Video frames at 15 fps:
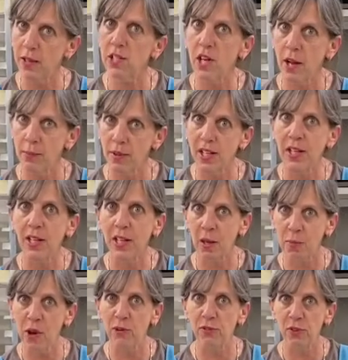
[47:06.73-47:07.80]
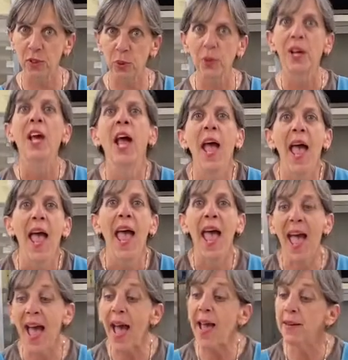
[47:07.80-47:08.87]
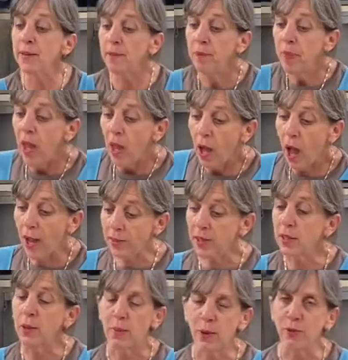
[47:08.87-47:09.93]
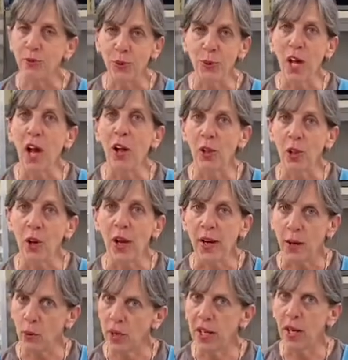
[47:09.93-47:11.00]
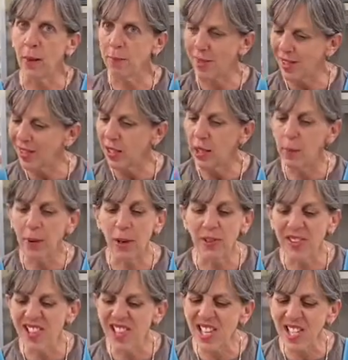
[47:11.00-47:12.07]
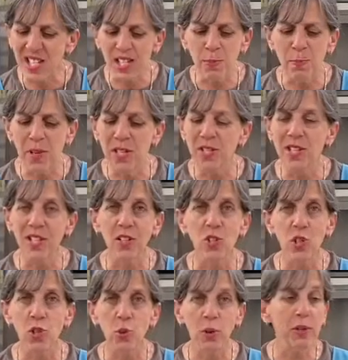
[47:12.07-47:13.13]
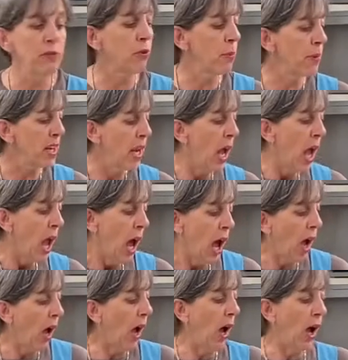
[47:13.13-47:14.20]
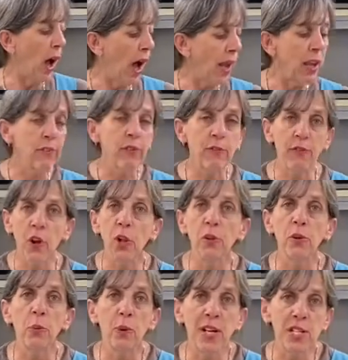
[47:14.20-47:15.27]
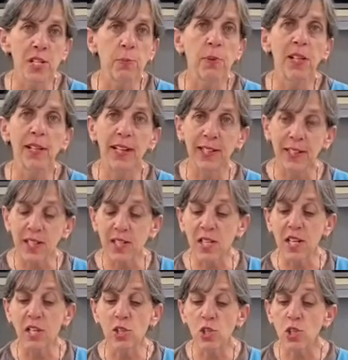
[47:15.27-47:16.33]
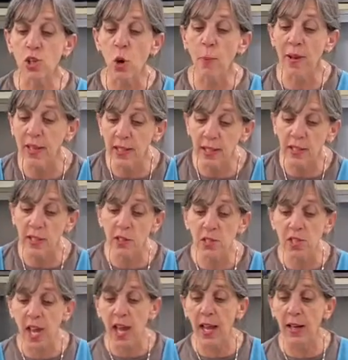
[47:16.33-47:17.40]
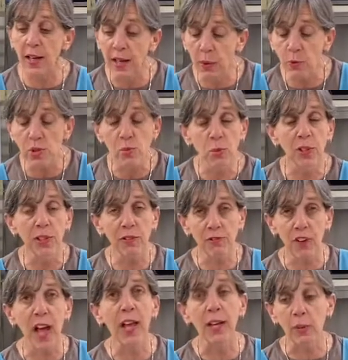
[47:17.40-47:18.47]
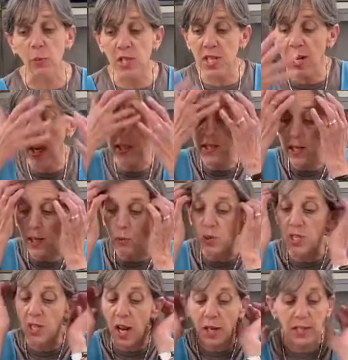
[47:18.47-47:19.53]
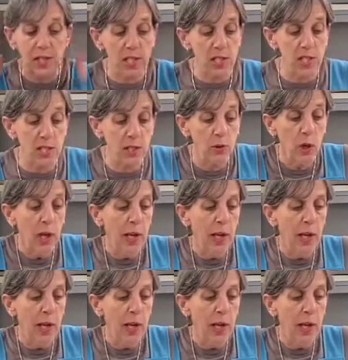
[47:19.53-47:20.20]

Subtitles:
of time thinking about food. And I think about food a lot. I wake up thinking about, this has been such a treat for me. I haven't followed a recipe like this in so many years, and it was really fun. It was nice, and it was nice to